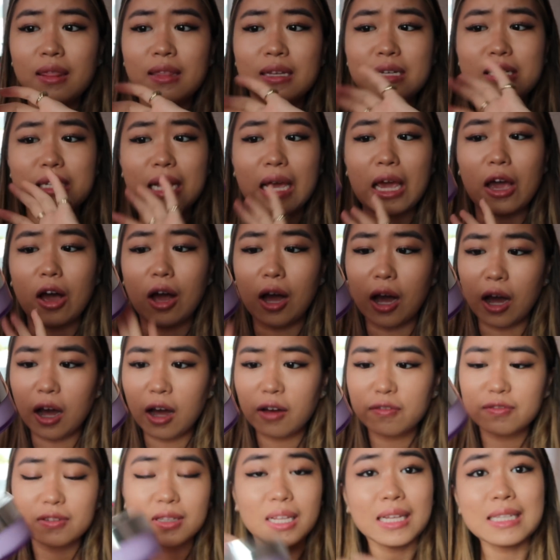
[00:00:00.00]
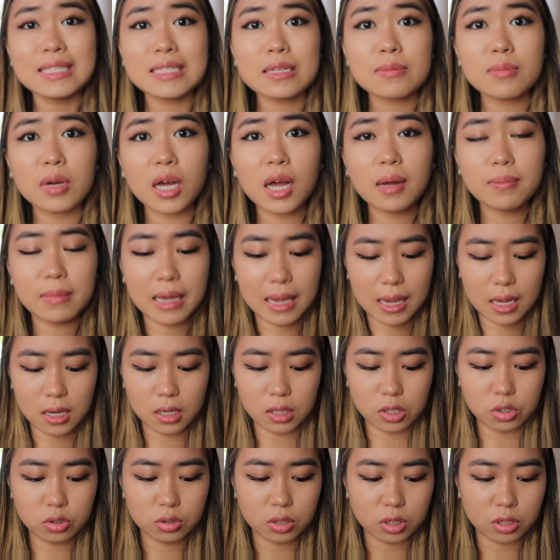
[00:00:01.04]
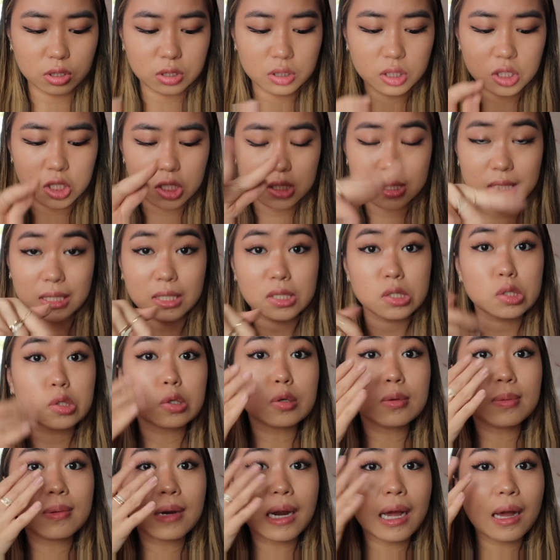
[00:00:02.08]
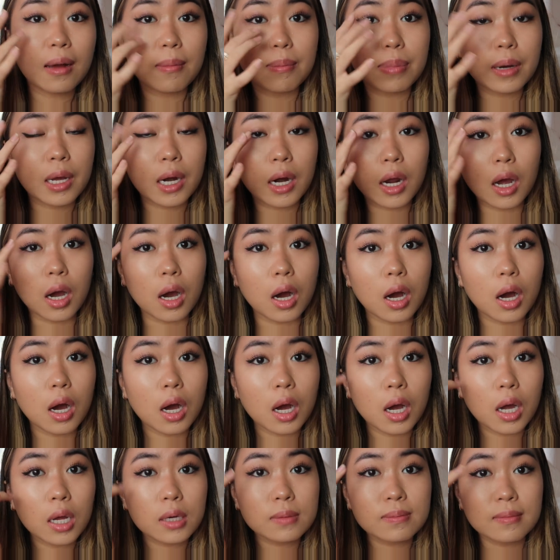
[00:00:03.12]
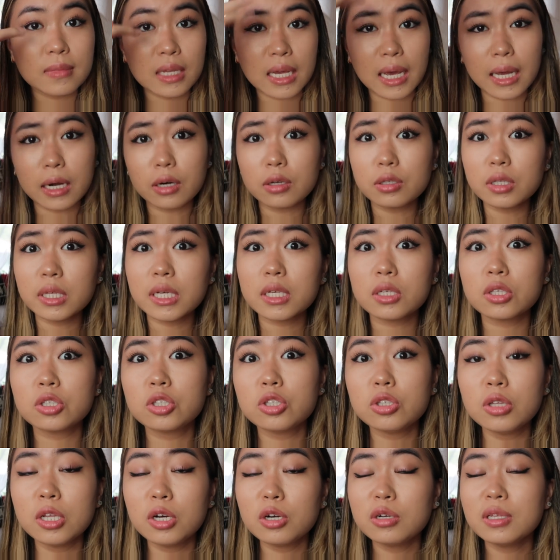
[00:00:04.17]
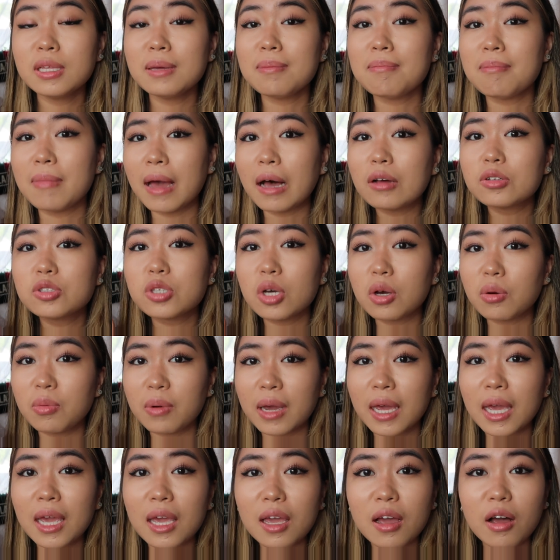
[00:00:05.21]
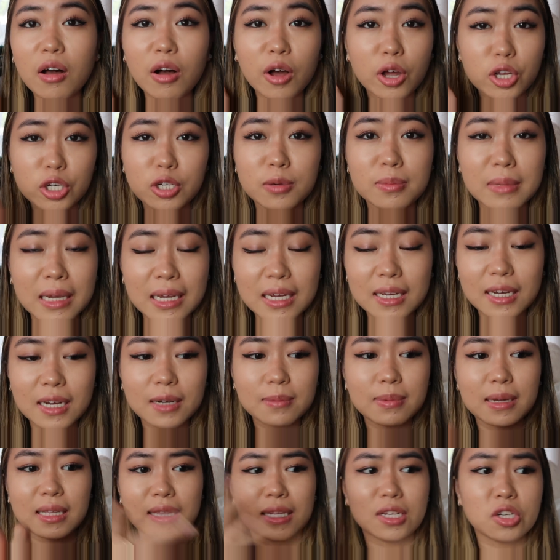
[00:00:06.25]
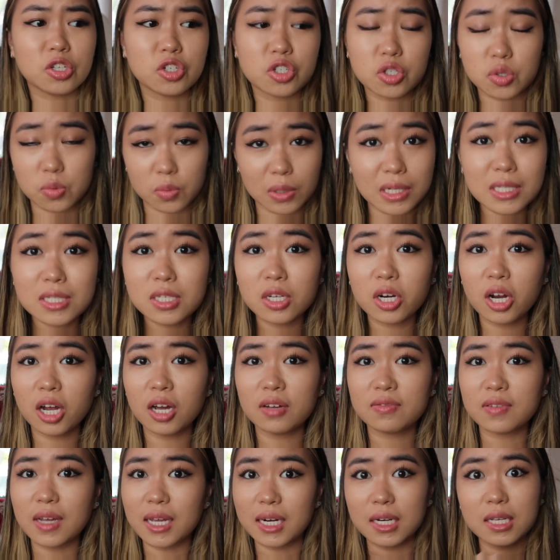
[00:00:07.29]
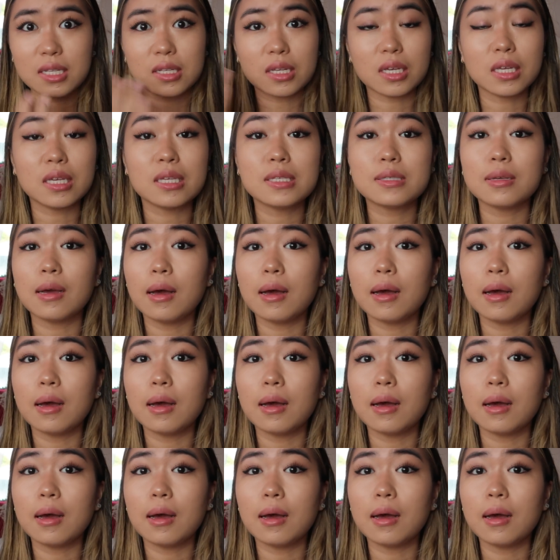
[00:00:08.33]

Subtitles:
the Day Off cleansing balm, and you literally just like scoop it out, put it on, and it'll like literally melt away all your makeup, and then you just rinse it off and it is